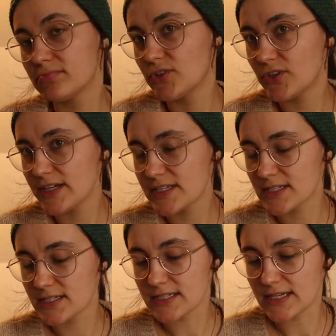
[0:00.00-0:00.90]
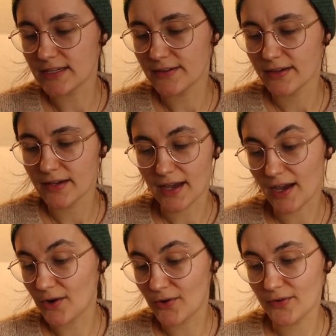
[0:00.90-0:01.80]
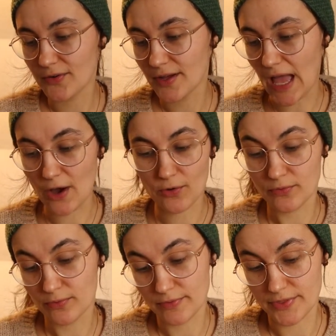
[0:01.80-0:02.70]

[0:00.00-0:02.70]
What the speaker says: curious to see how